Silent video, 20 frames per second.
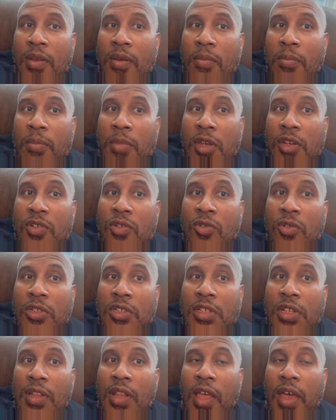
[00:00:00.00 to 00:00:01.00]
Make sure
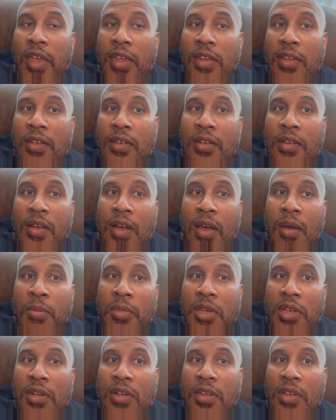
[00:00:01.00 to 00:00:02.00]
to like,
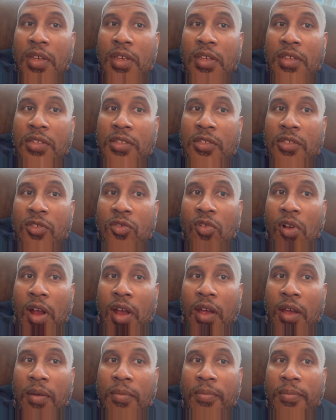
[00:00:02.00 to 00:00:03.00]
comment, and
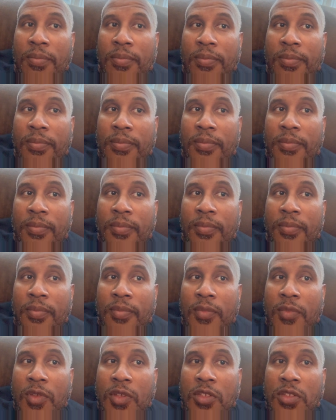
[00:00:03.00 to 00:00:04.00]
subscribe.
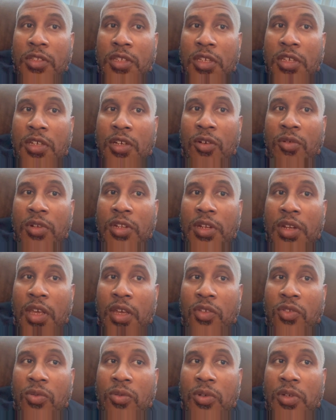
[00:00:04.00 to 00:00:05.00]
See you on the
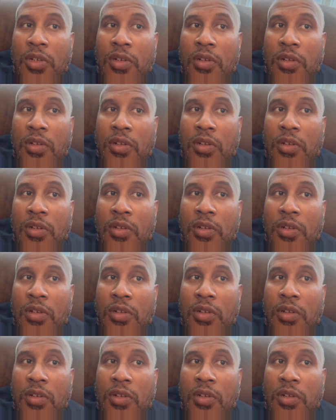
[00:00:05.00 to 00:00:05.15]
next one.